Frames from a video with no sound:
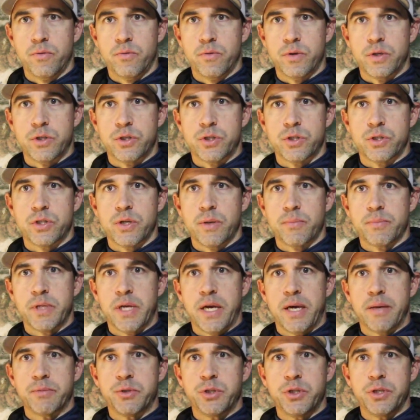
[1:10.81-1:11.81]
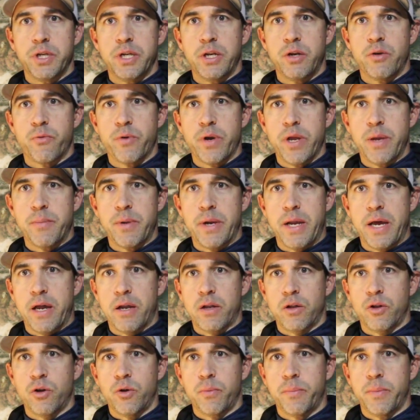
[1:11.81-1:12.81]
which sometimes you need to ream it
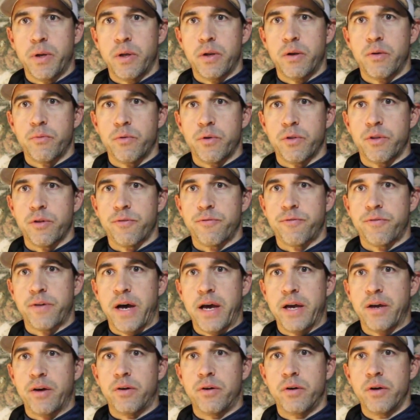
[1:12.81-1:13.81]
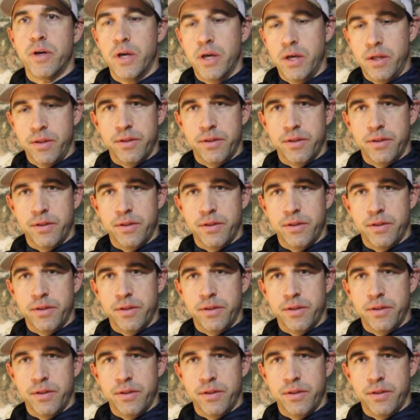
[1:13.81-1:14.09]
out a little bit with a file.